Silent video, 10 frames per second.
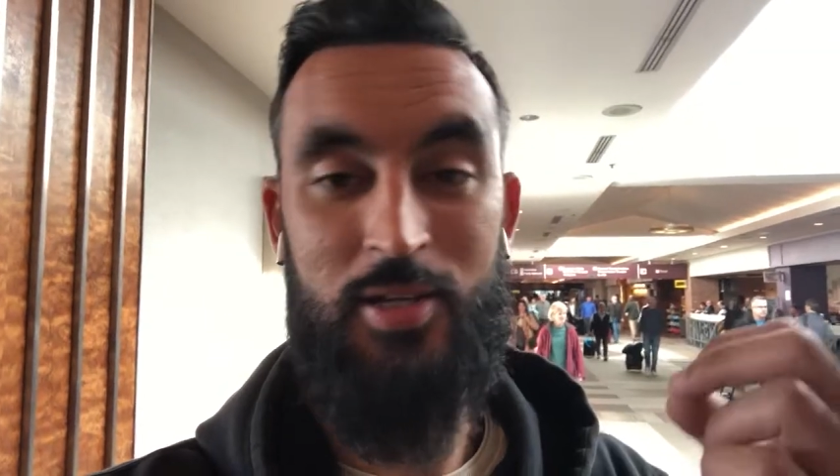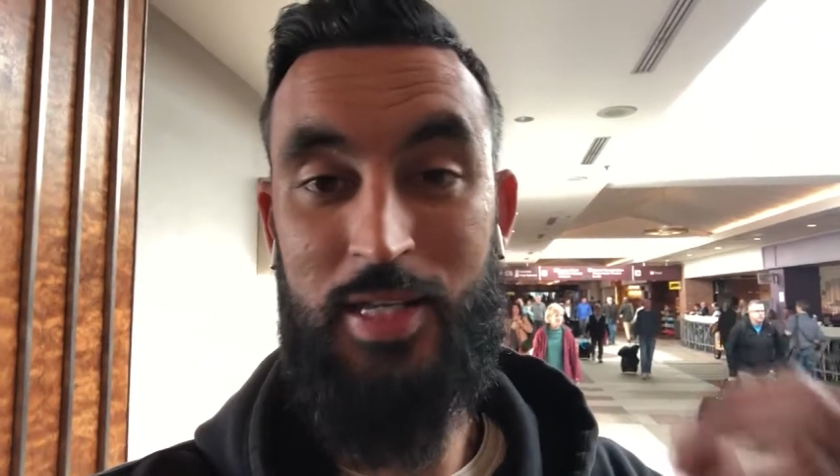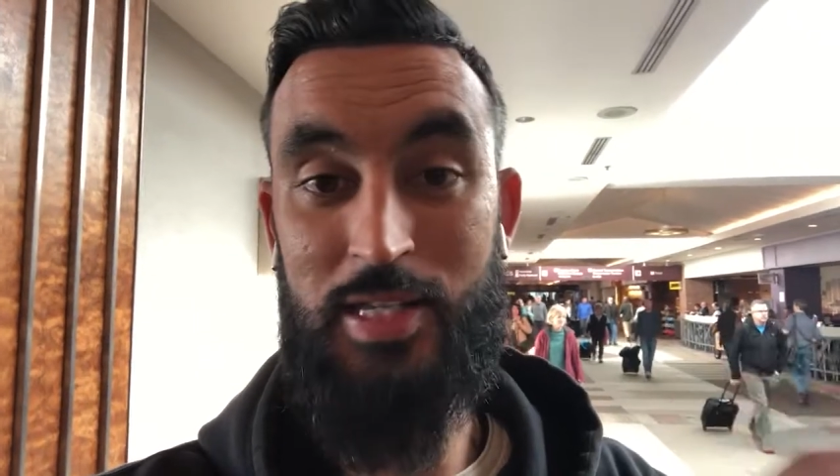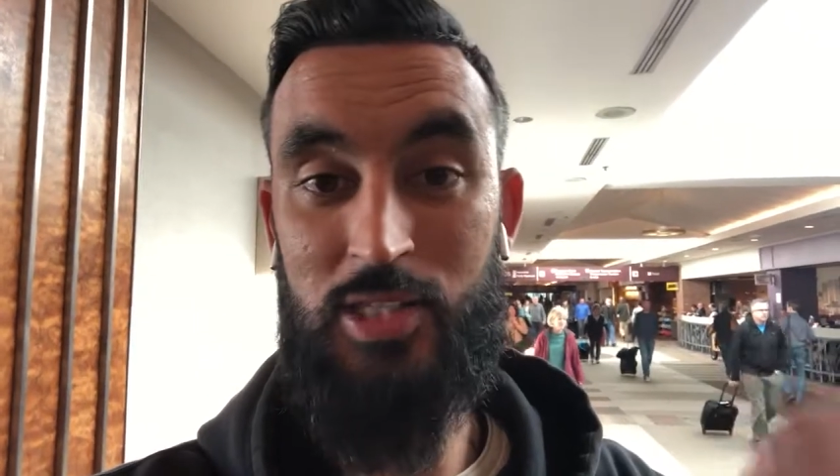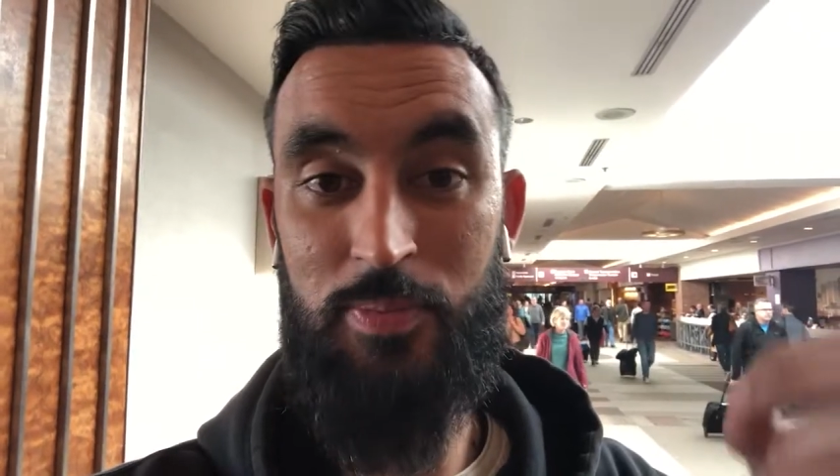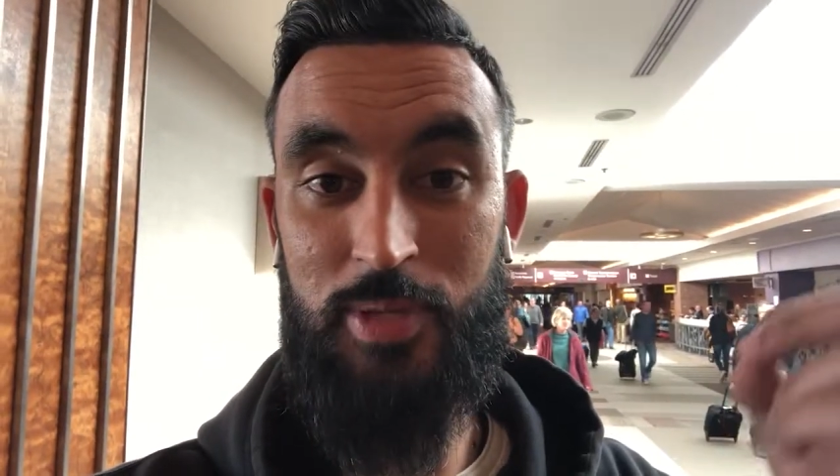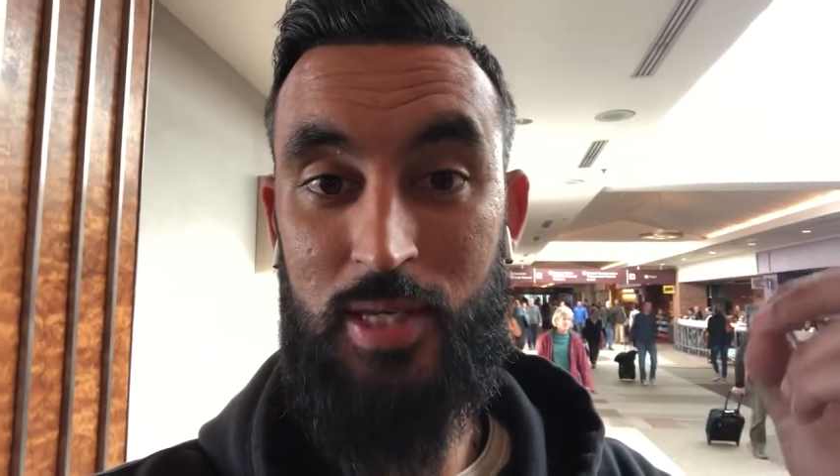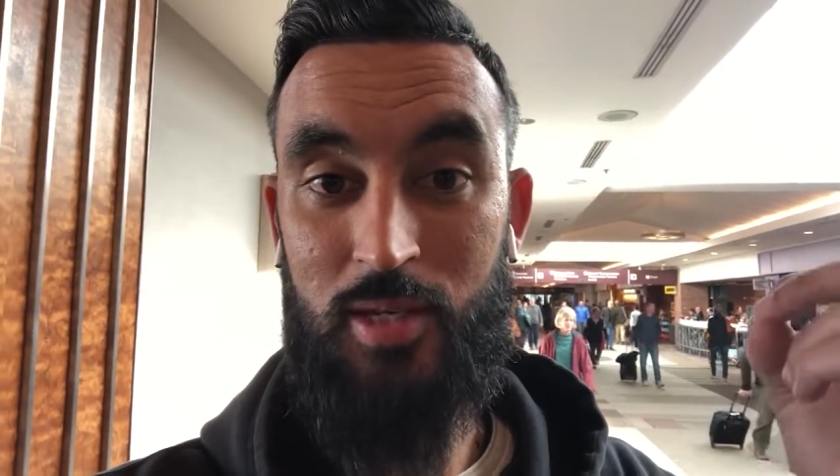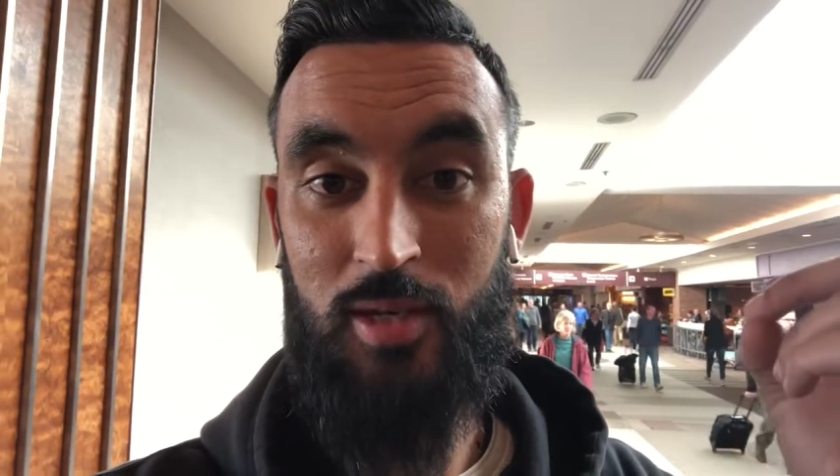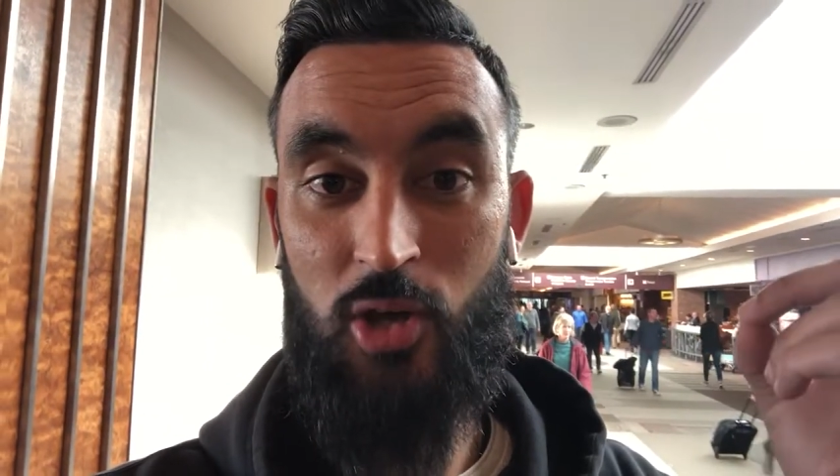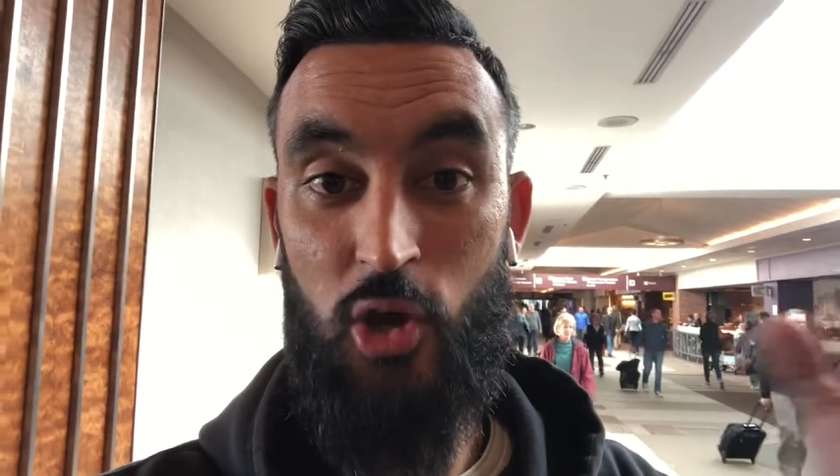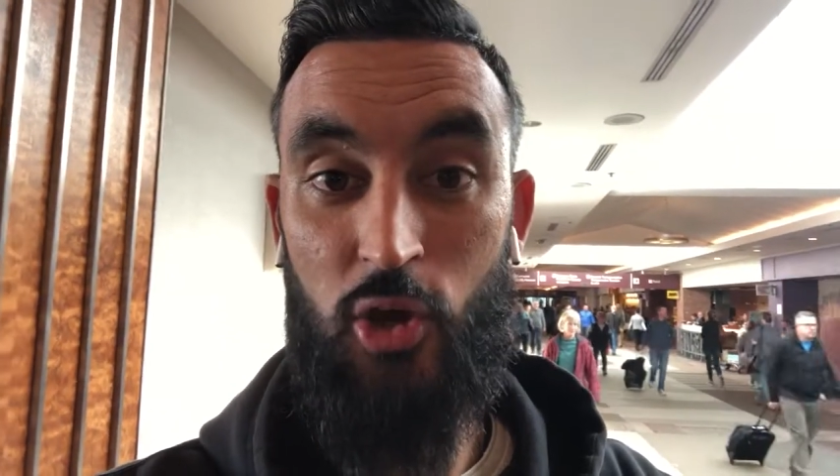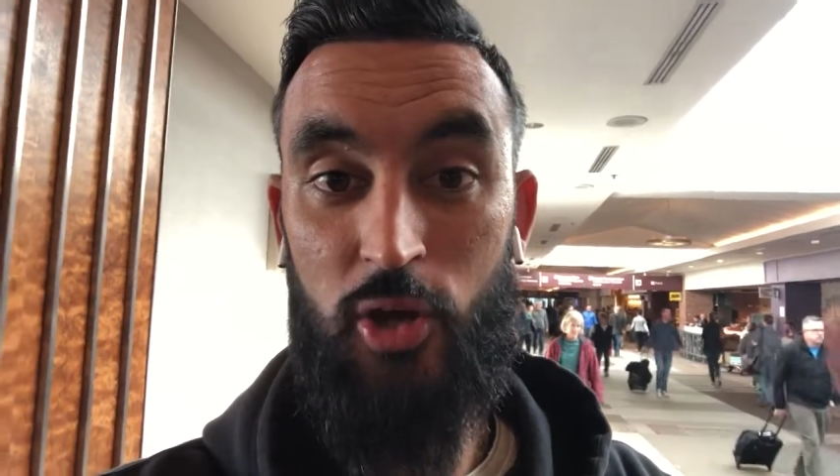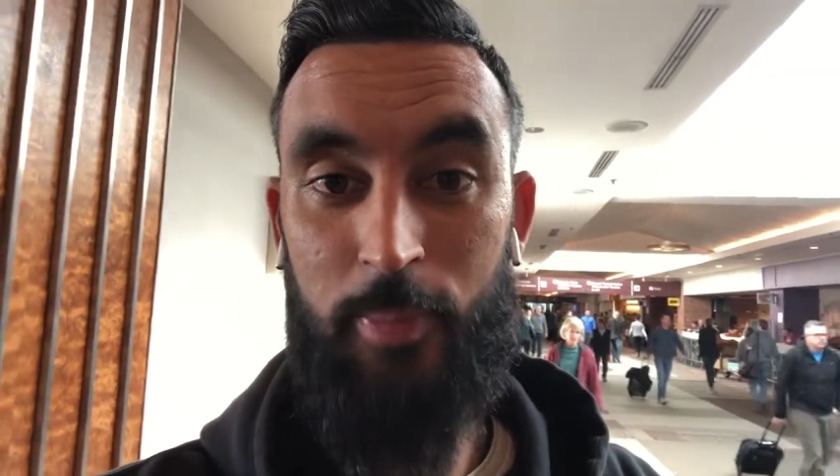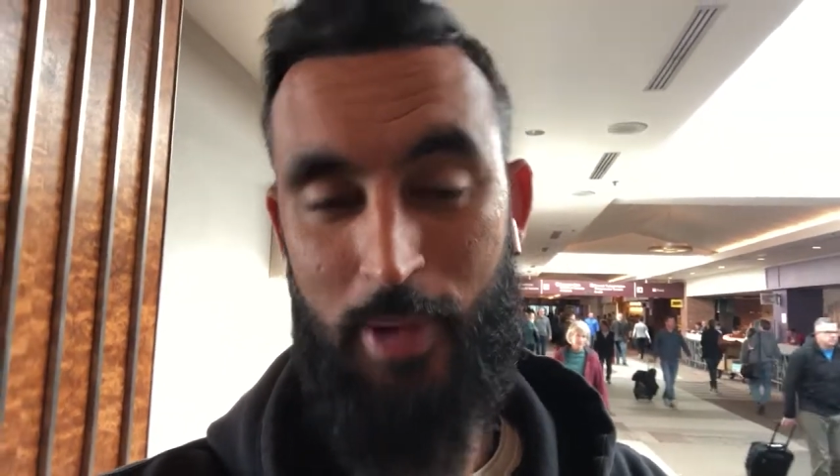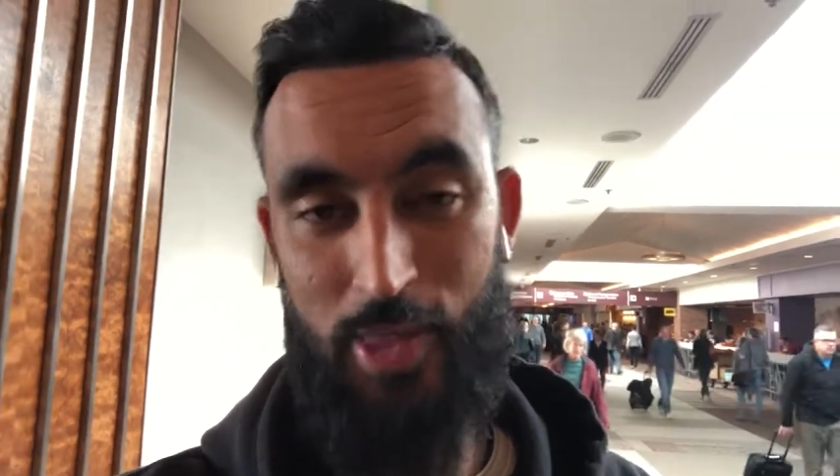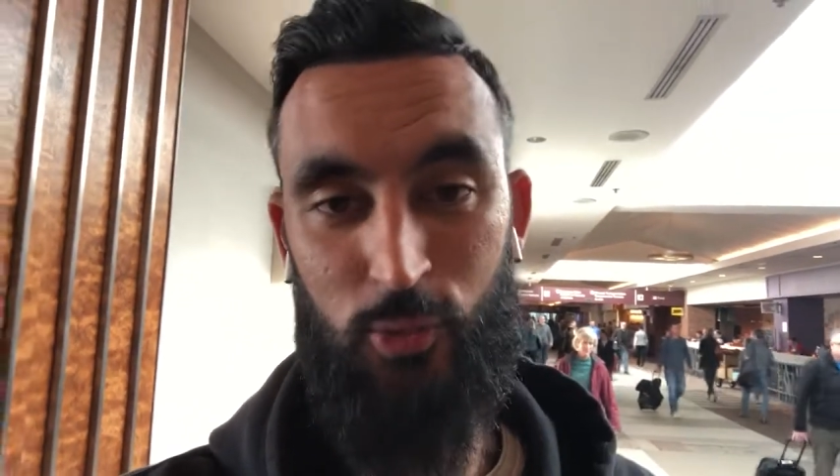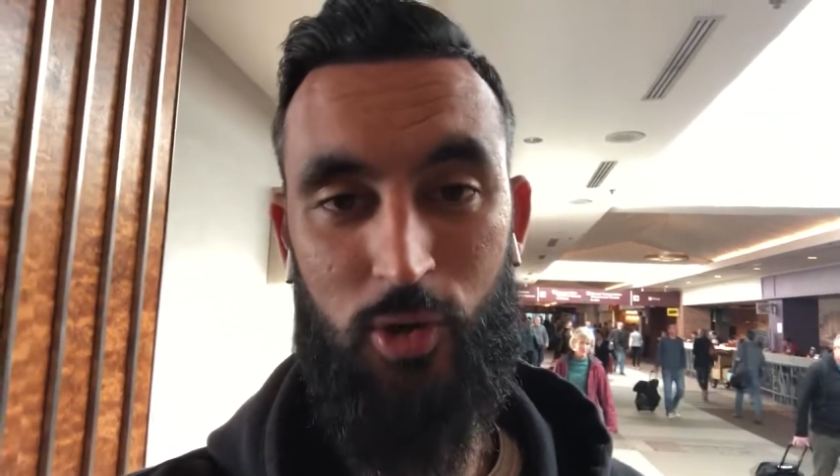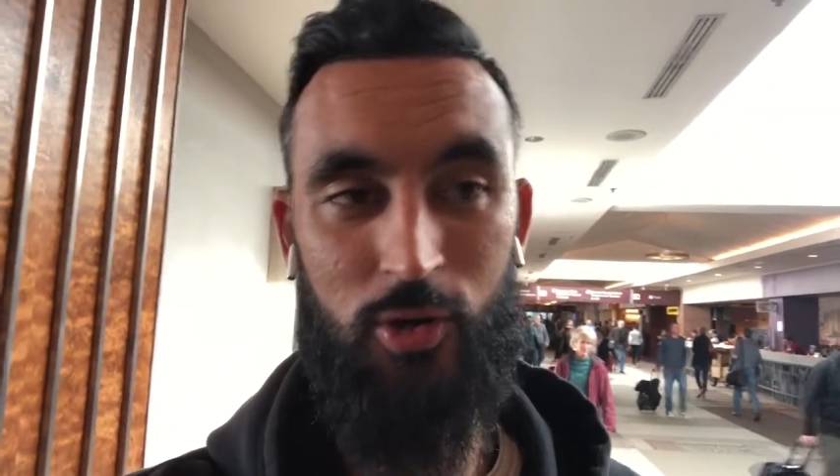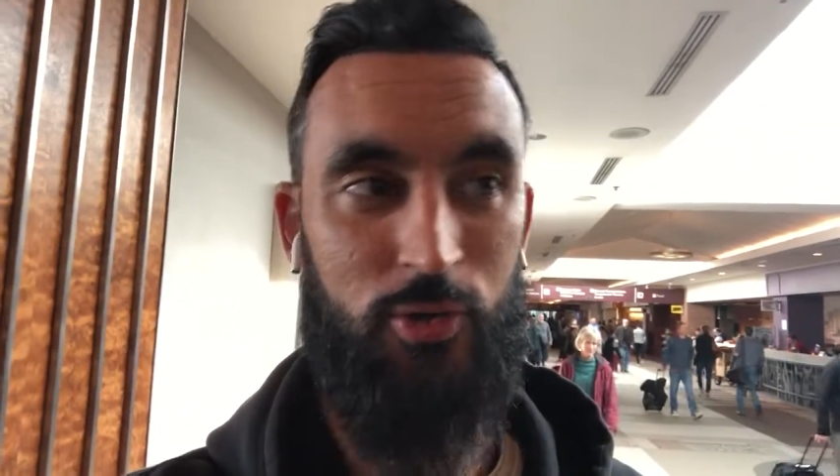needs to be heard by
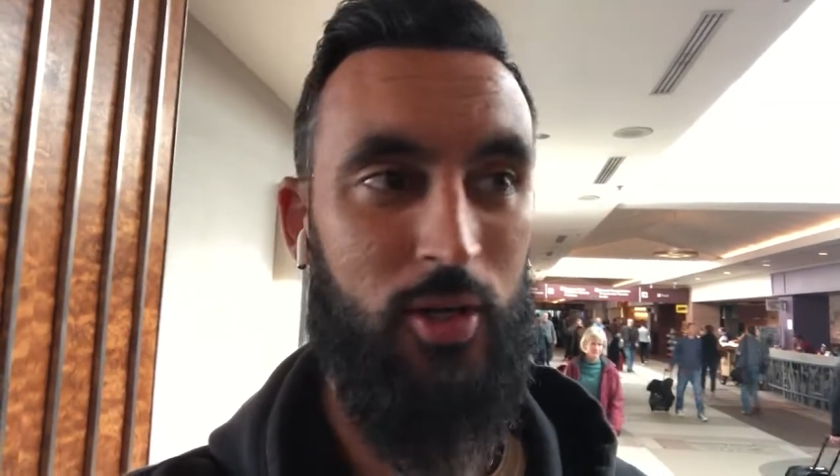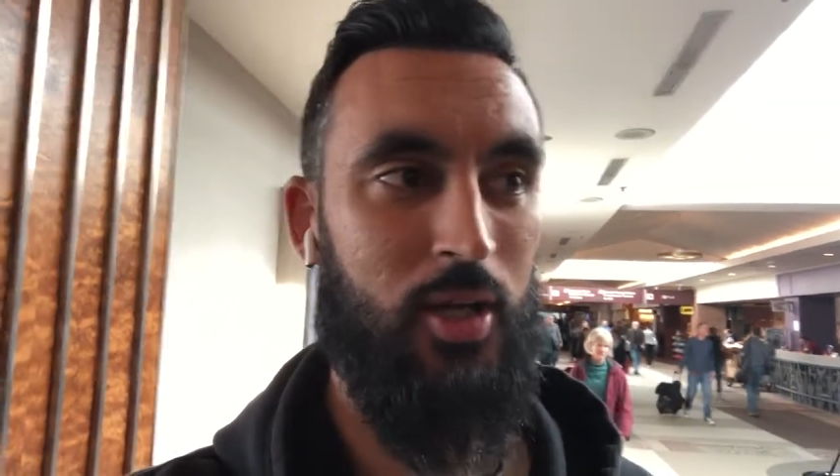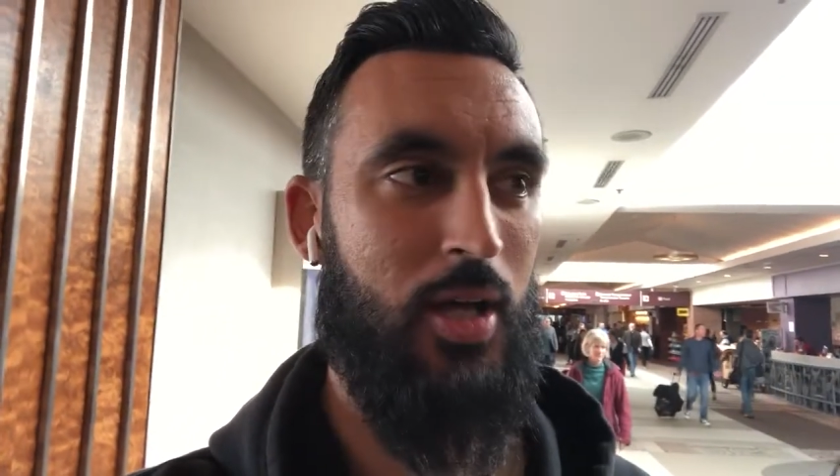the world.